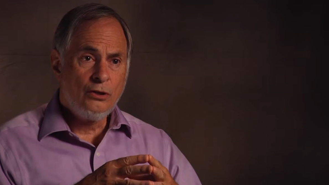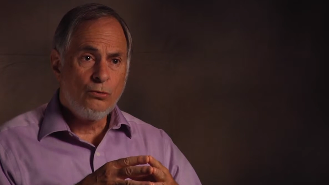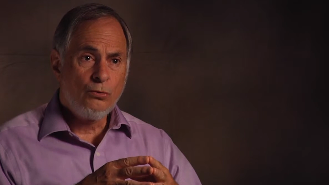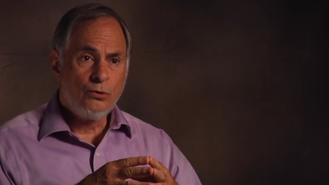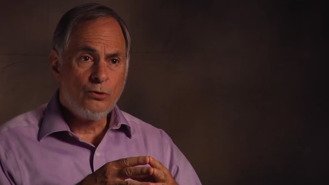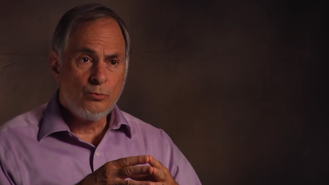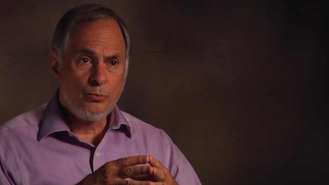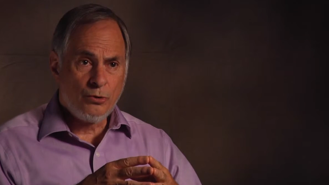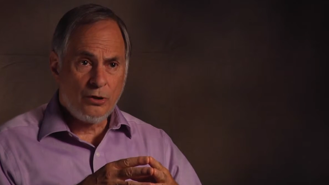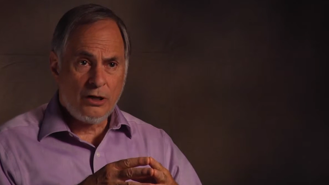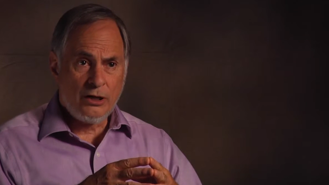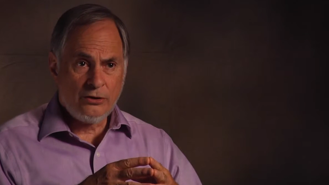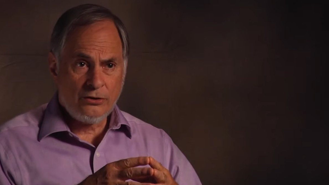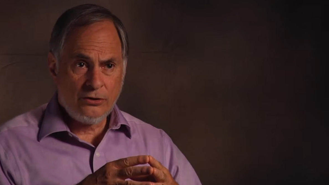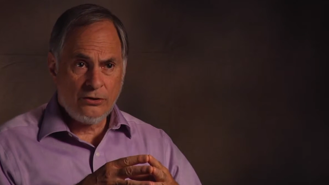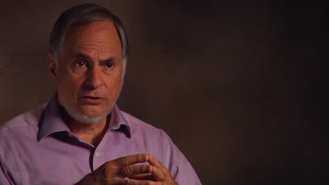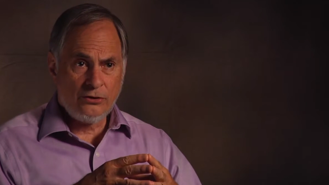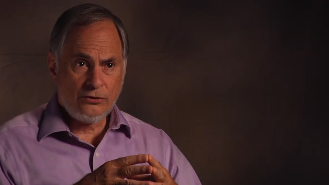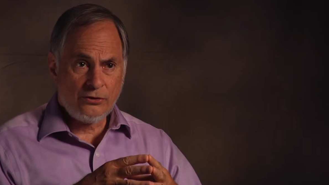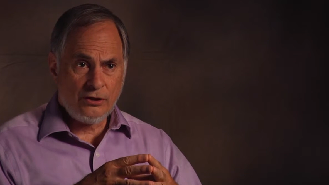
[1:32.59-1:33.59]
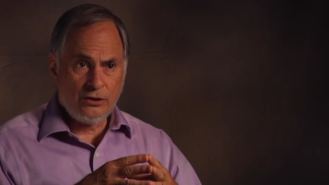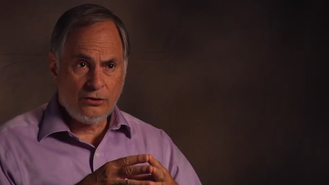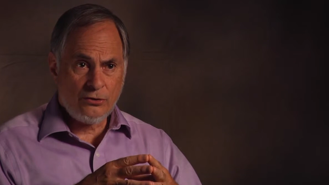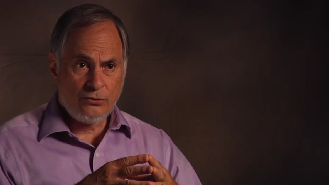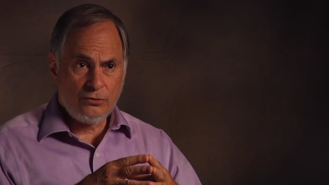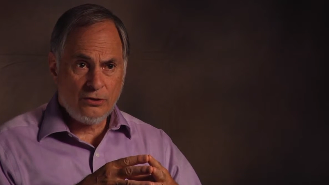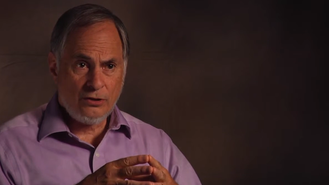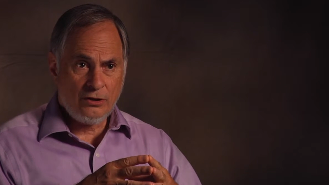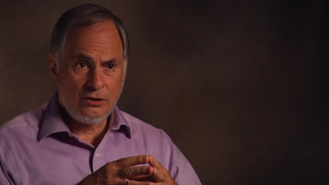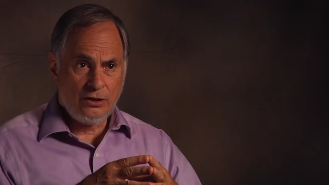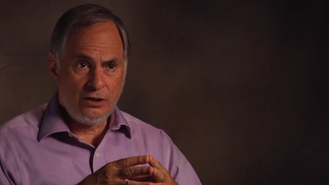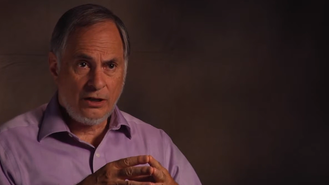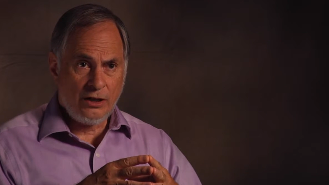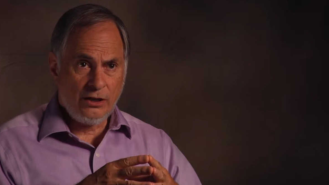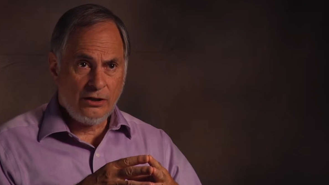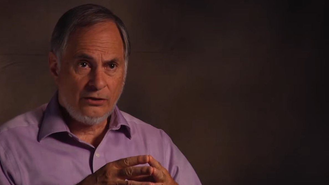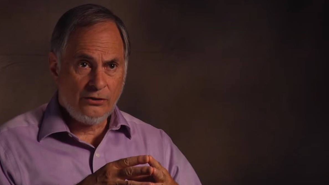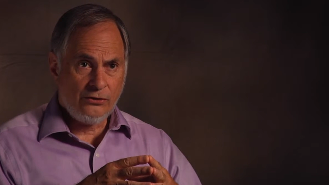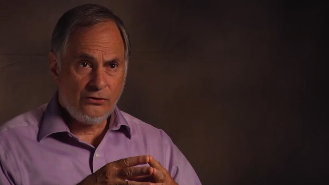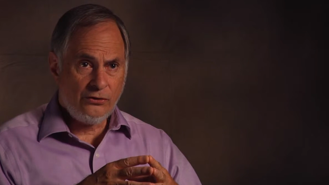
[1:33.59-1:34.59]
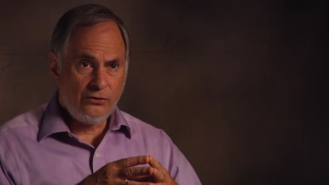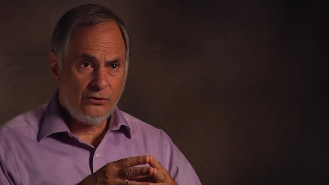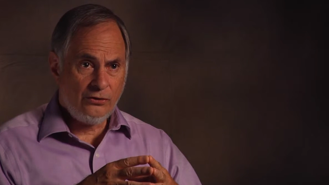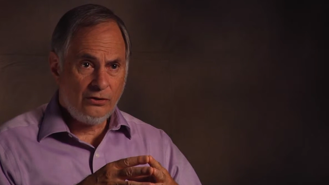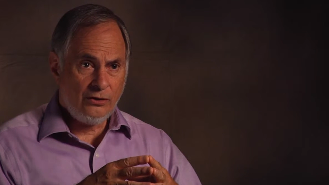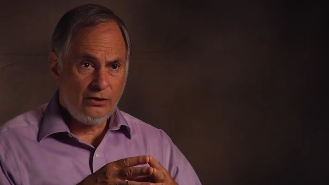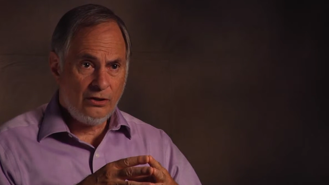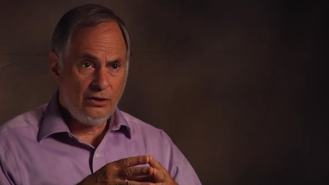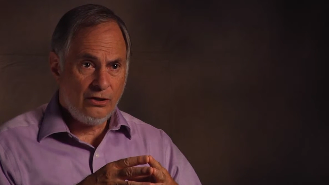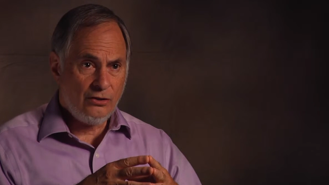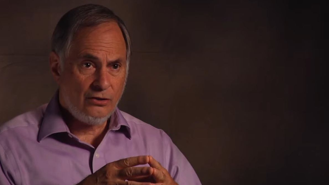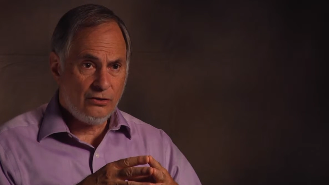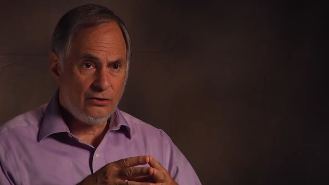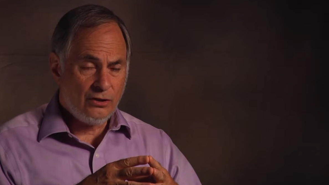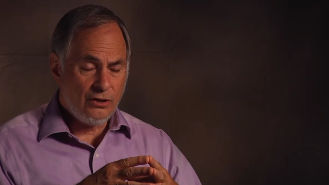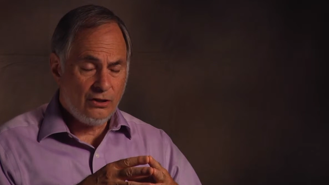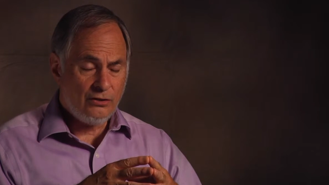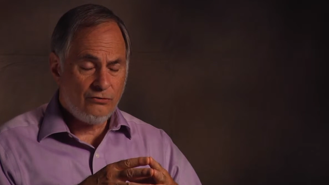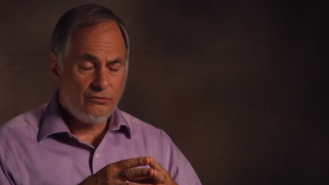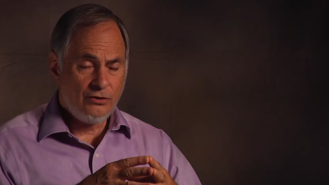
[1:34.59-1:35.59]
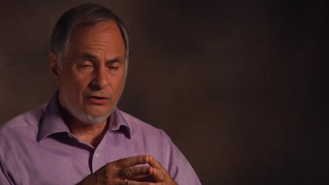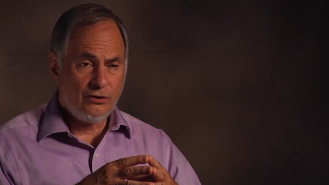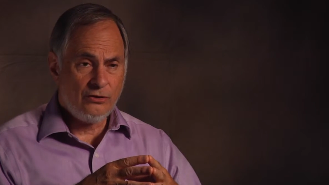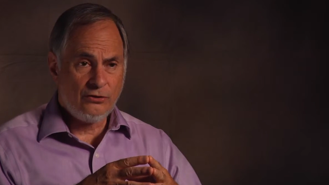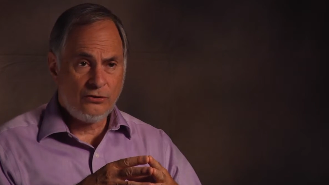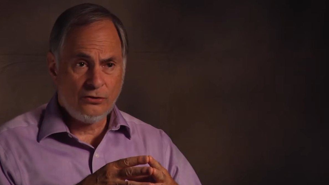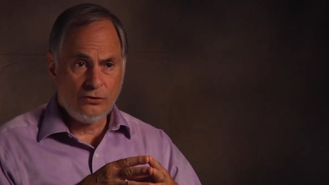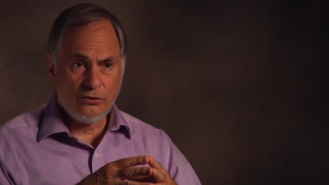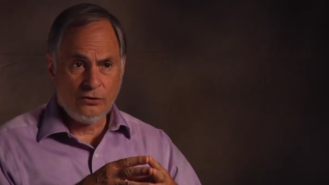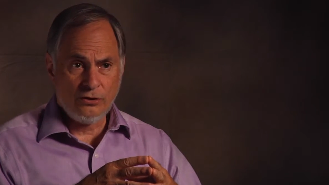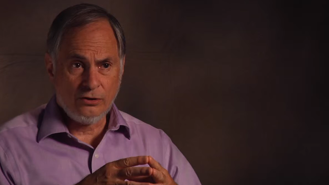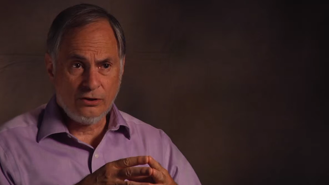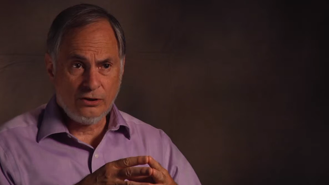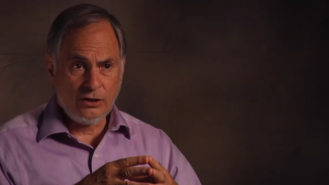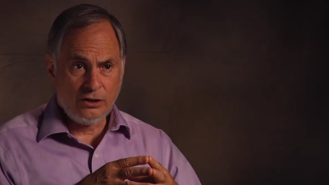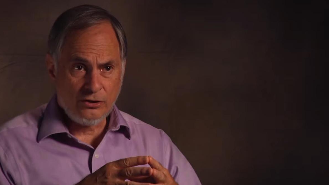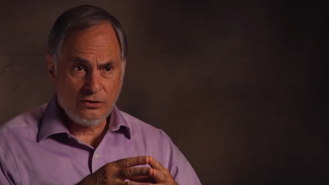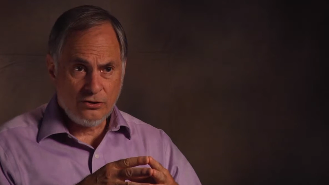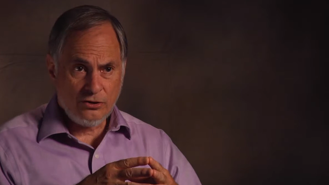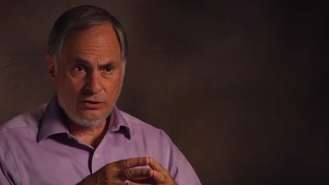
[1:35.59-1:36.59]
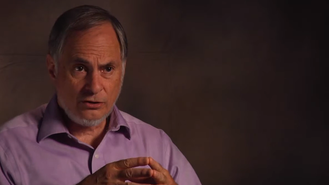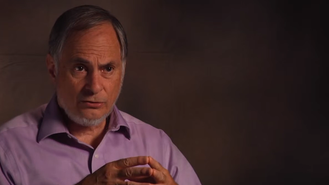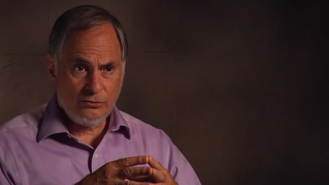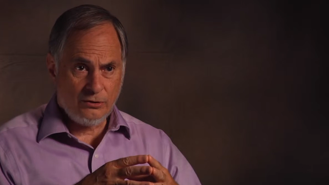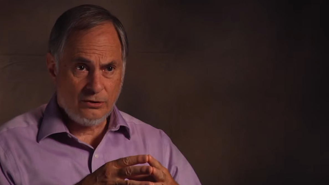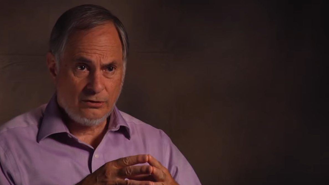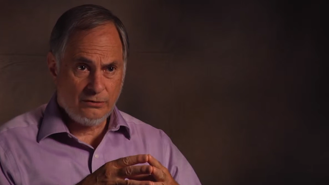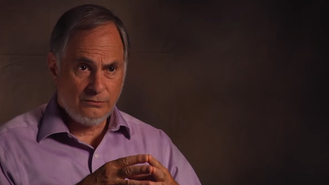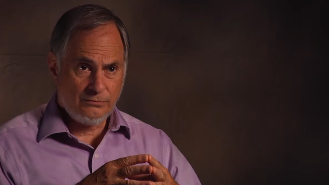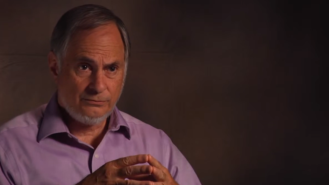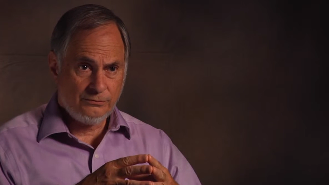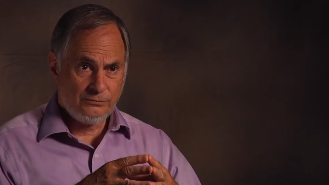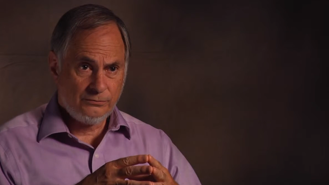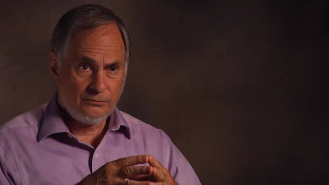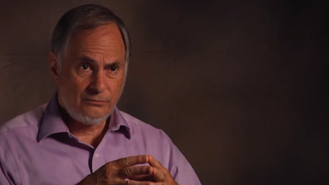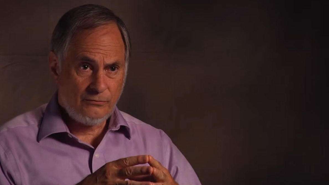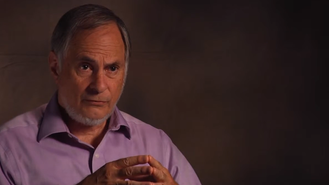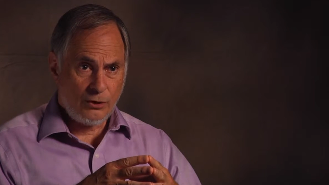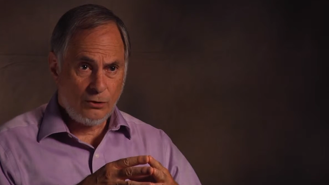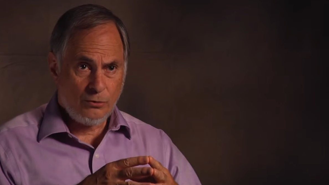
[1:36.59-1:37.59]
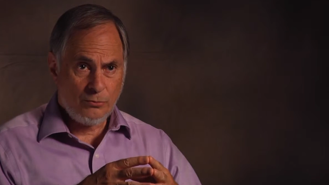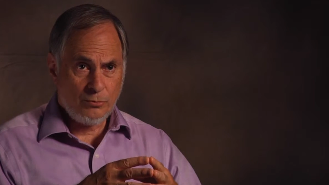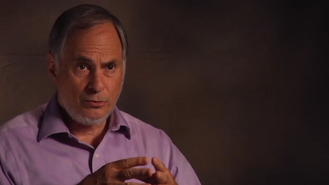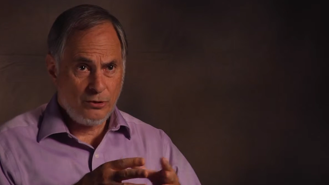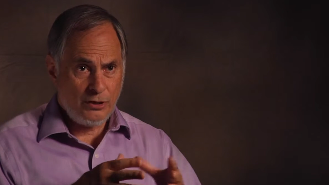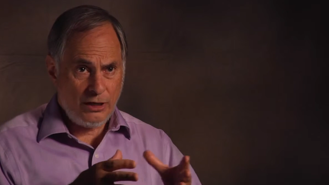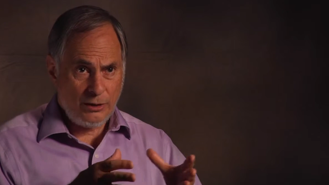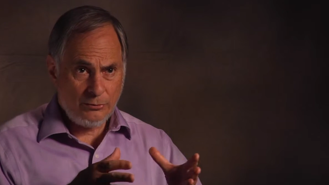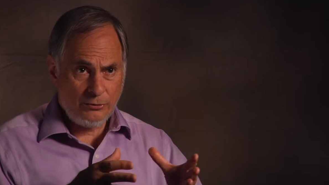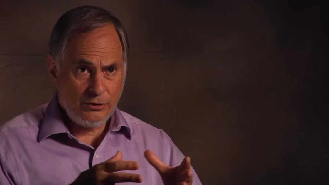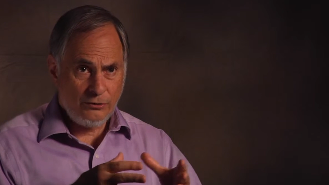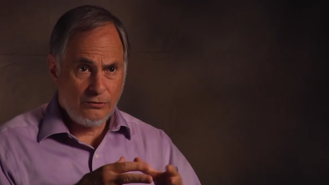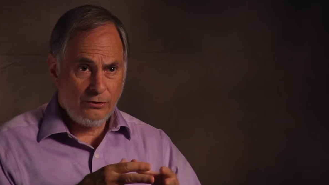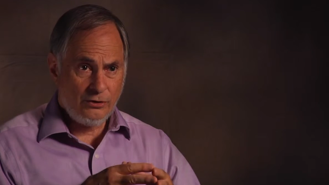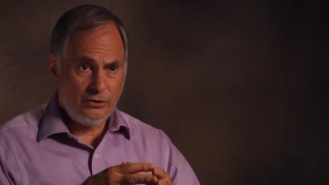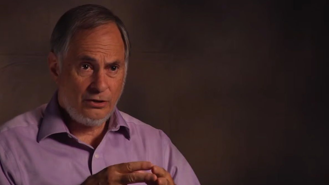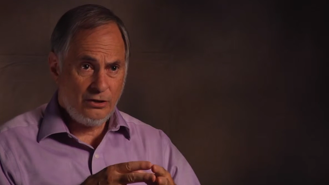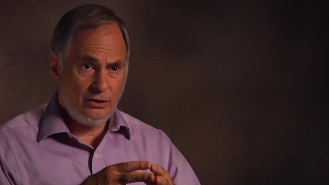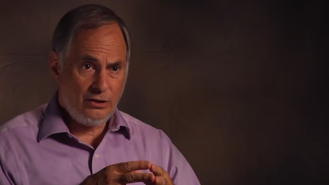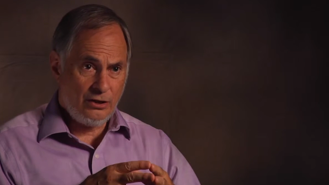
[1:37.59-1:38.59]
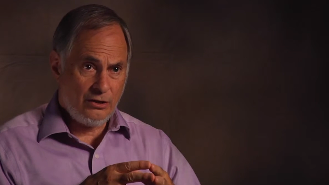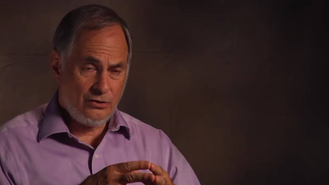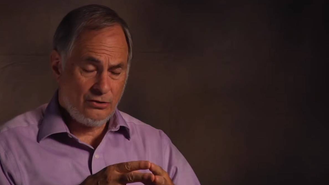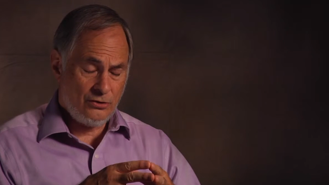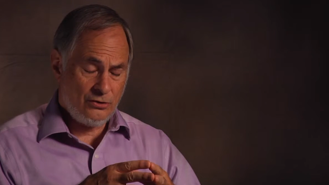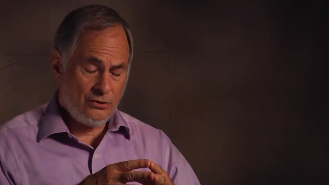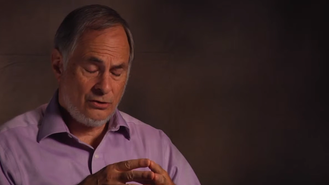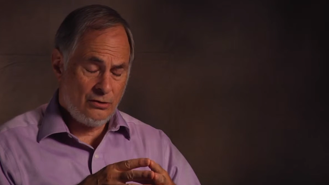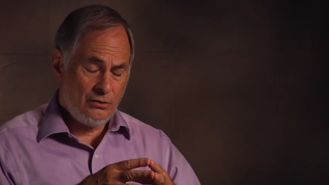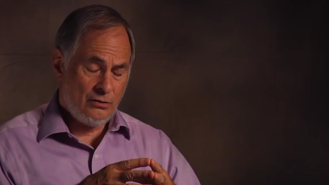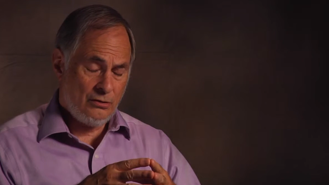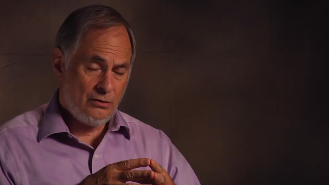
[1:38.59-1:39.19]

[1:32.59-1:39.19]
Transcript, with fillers: were brought to this country as either infants or young children or perhaps even teenagers.